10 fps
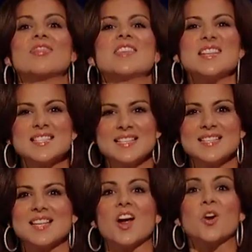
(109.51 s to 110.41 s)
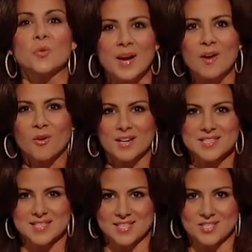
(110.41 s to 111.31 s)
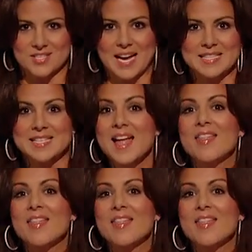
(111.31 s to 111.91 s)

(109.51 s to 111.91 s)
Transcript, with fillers: This is a great organization task